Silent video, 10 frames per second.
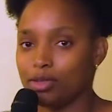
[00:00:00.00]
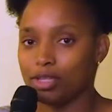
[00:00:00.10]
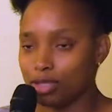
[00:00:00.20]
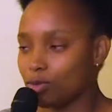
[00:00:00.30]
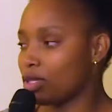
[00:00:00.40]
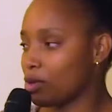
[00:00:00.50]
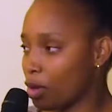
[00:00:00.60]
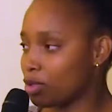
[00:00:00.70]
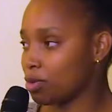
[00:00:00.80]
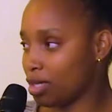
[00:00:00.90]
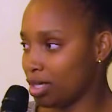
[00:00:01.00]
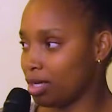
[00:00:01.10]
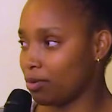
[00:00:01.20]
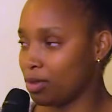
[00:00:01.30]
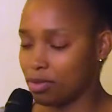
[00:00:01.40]
That's what they want to hear.
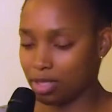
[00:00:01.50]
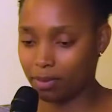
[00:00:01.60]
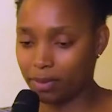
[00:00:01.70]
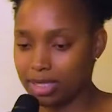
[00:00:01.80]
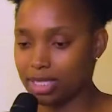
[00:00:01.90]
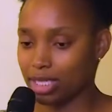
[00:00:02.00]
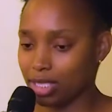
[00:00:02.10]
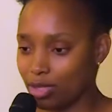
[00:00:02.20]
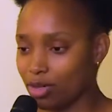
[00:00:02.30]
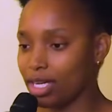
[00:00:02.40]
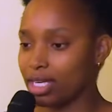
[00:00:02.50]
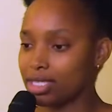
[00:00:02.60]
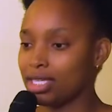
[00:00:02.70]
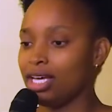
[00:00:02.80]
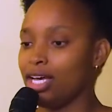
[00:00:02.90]
When you take pizzas and
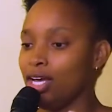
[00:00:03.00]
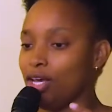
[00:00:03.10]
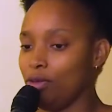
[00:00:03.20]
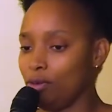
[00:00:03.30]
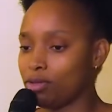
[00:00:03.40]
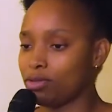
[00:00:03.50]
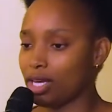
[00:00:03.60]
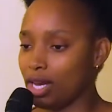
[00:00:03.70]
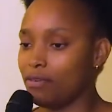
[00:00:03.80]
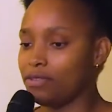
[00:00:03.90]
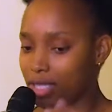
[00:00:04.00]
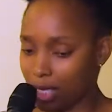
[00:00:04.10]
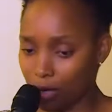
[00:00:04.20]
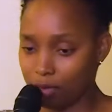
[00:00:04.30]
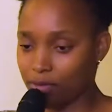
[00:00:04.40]
sodas, you want to hear, now I've taken
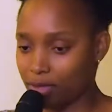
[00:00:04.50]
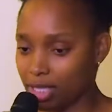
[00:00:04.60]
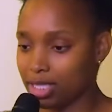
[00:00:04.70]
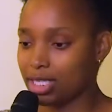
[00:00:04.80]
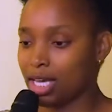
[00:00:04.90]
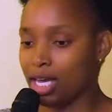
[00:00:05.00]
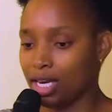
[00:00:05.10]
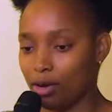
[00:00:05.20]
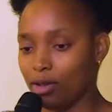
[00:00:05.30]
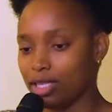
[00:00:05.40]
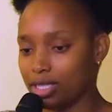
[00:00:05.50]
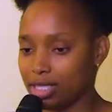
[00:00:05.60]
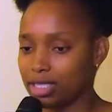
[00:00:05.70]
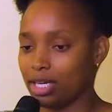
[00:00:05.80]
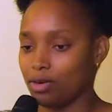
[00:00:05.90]
a lot of things. Now all these
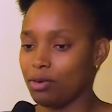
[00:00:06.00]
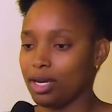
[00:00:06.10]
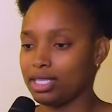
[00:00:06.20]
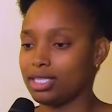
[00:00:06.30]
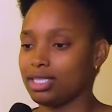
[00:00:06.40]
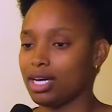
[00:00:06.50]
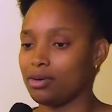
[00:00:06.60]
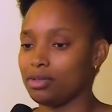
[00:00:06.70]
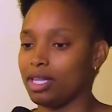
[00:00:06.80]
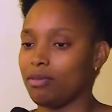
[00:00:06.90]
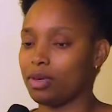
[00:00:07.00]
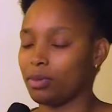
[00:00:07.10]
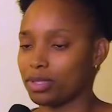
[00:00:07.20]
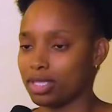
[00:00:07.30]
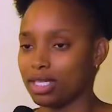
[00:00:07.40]
things I know when I sit down, they're being
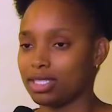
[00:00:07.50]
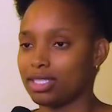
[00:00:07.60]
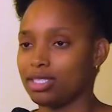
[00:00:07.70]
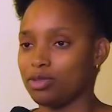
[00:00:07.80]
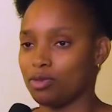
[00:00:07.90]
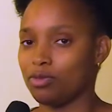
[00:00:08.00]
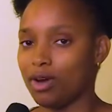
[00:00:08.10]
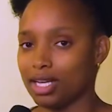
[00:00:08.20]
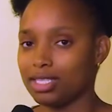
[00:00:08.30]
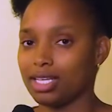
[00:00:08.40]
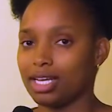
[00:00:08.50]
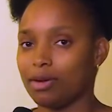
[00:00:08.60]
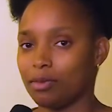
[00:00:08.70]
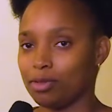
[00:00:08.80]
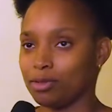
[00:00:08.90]
processed into fat and
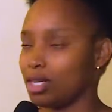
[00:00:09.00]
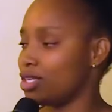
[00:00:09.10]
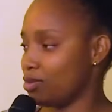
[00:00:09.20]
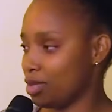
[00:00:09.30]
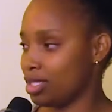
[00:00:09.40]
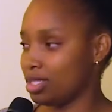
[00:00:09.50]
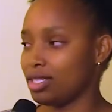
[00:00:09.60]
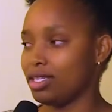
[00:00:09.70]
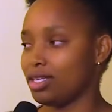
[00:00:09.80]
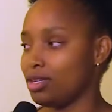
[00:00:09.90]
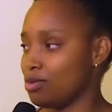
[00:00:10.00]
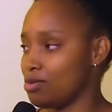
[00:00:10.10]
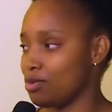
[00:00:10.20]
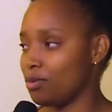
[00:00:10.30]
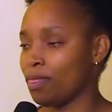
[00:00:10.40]
I'm going to gain weight. No.